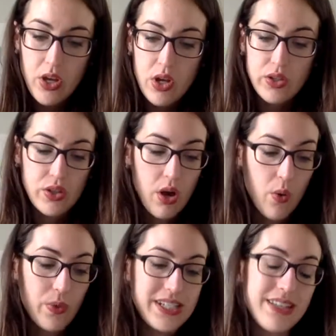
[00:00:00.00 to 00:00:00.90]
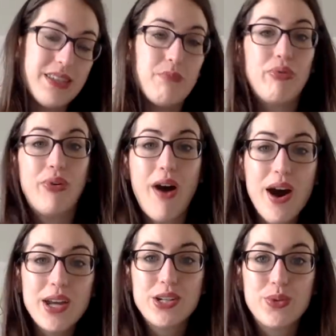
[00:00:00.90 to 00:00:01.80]
So we did the
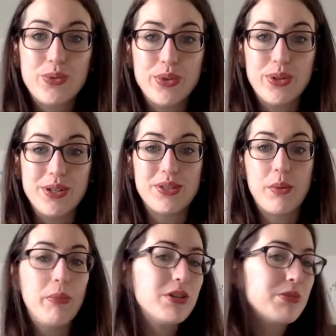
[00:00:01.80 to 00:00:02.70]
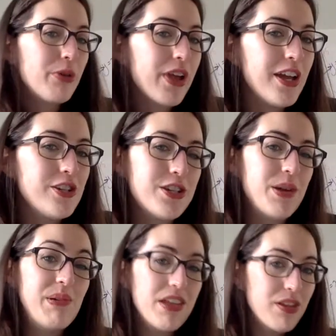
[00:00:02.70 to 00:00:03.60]
product rule, so
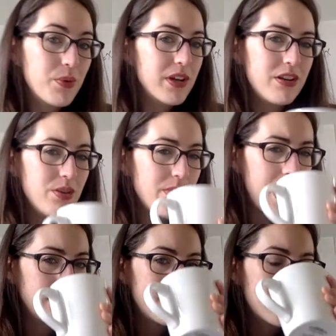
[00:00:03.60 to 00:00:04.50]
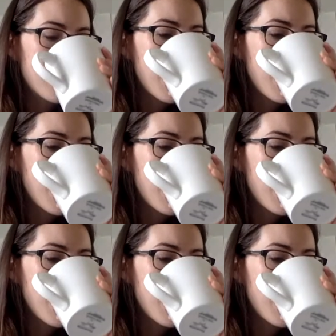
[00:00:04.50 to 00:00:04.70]
multiplication. What do you think we're going to do next?